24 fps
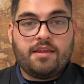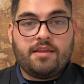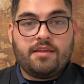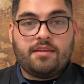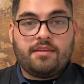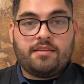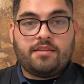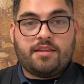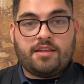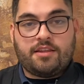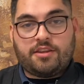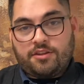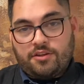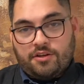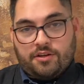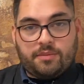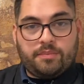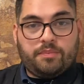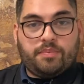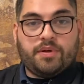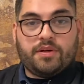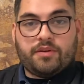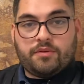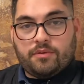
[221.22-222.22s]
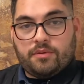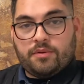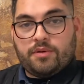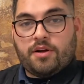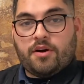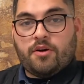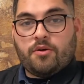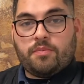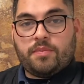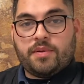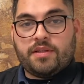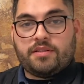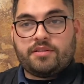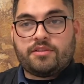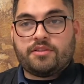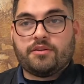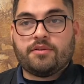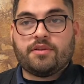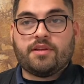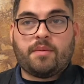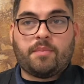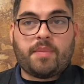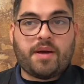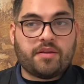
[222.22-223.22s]
the third book would open.
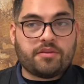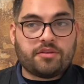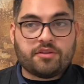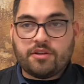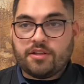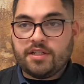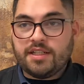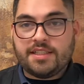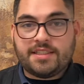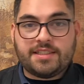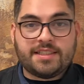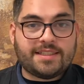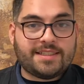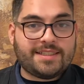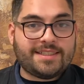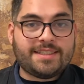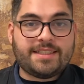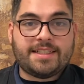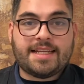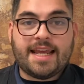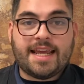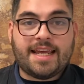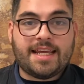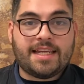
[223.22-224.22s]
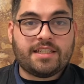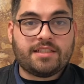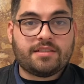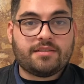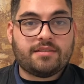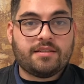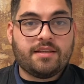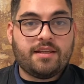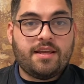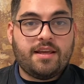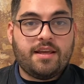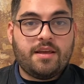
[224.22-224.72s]
So about 36 days